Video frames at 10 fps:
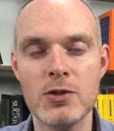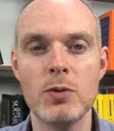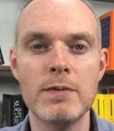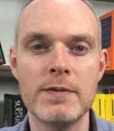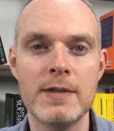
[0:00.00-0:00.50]

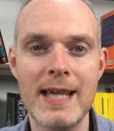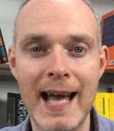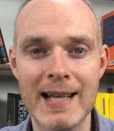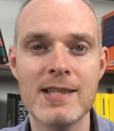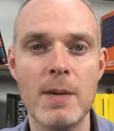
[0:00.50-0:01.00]
sort of
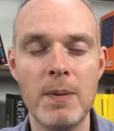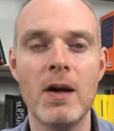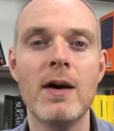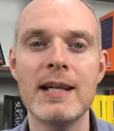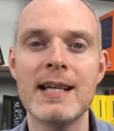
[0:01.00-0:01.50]
tax
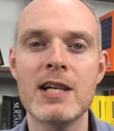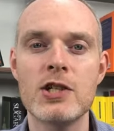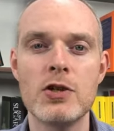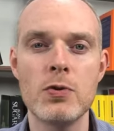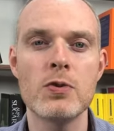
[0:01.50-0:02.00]
applied and
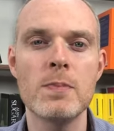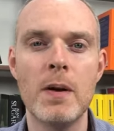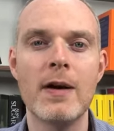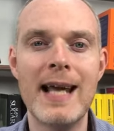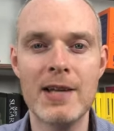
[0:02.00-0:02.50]
national insurance
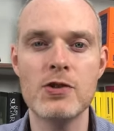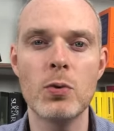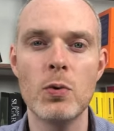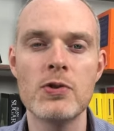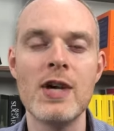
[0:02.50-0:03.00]
applied at
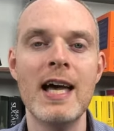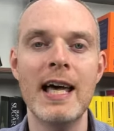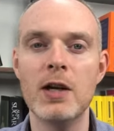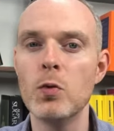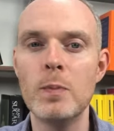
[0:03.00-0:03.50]
source,
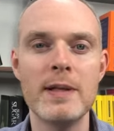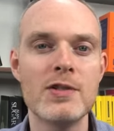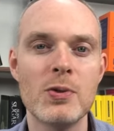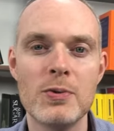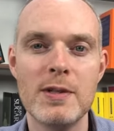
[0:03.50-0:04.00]
and it all been
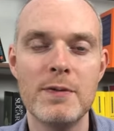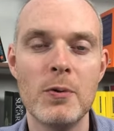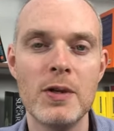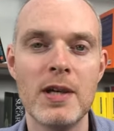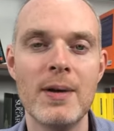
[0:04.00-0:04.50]
sorted
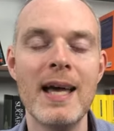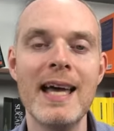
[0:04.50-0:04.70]
for you.